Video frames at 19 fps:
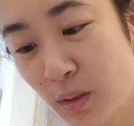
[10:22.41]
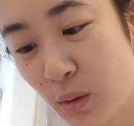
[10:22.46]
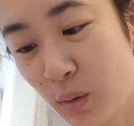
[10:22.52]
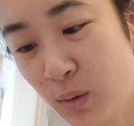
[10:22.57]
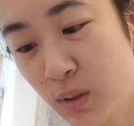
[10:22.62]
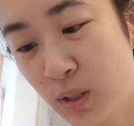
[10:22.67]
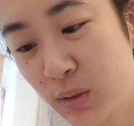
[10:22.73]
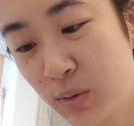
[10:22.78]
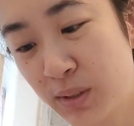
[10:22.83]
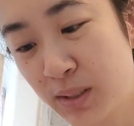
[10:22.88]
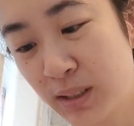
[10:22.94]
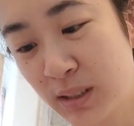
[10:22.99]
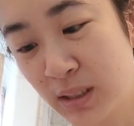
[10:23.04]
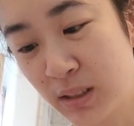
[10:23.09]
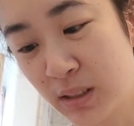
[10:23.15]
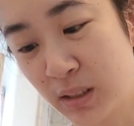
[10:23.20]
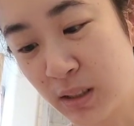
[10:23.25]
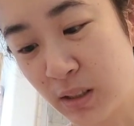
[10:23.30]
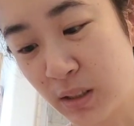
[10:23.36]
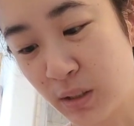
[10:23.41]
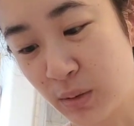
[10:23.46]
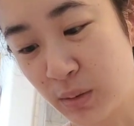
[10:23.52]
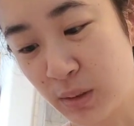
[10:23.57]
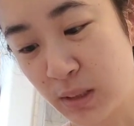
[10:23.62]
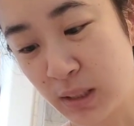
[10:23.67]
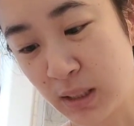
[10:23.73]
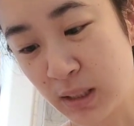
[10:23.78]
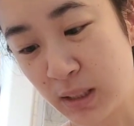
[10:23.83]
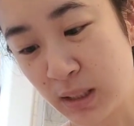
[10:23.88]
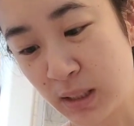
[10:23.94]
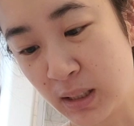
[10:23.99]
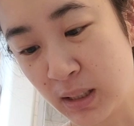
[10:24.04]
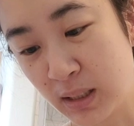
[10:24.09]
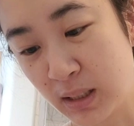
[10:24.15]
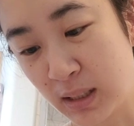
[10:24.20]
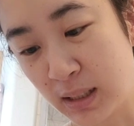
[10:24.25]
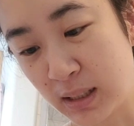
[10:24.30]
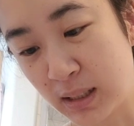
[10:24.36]
which I really started using in
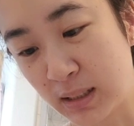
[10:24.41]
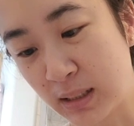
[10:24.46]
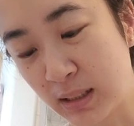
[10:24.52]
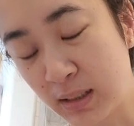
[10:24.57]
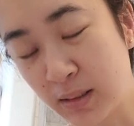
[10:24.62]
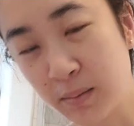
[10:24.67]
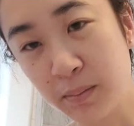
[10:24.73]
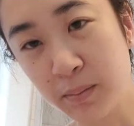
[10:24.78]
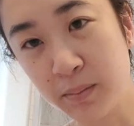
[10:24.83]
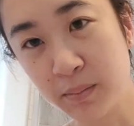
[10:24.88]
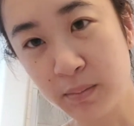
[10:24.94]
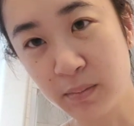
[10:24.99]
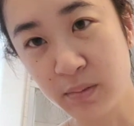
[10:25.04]
the last um,